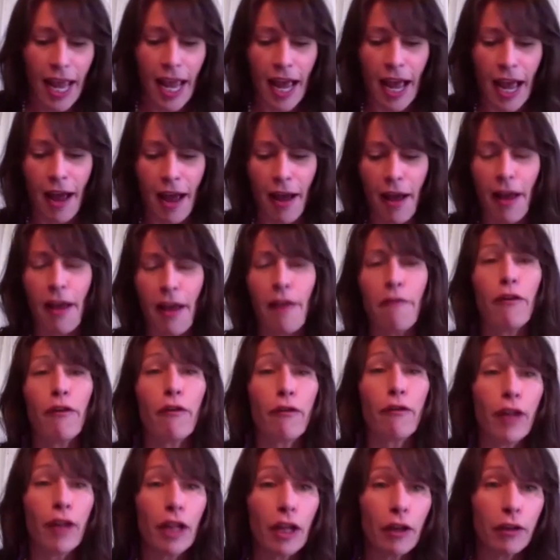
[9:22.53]
Uh, if you
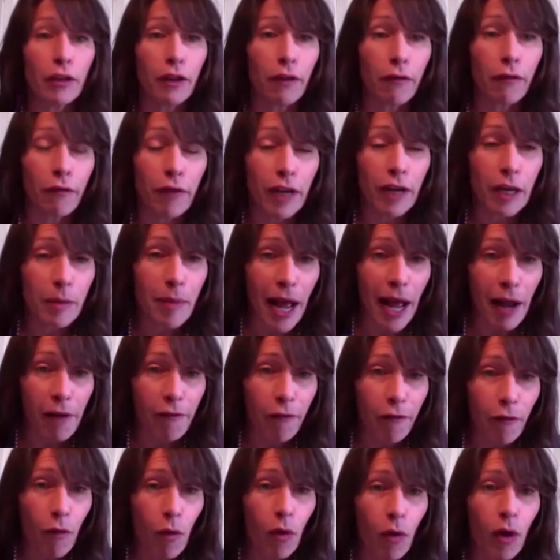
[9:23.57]
fill out the feedback
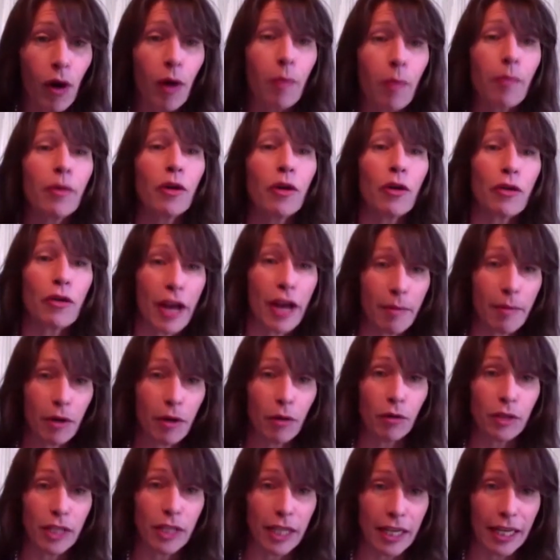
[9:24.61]
form, your name
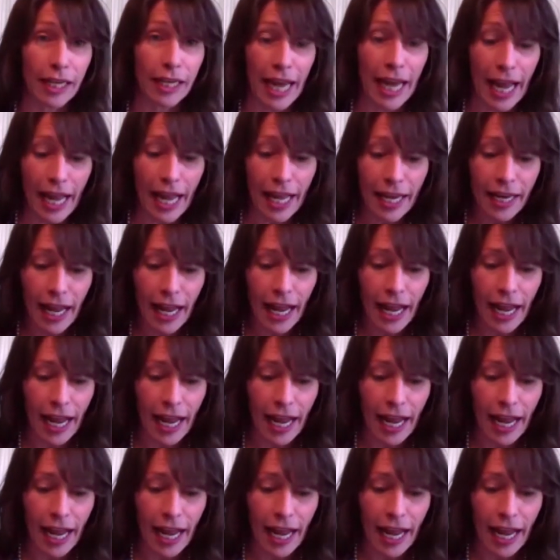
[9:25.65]
goes in again.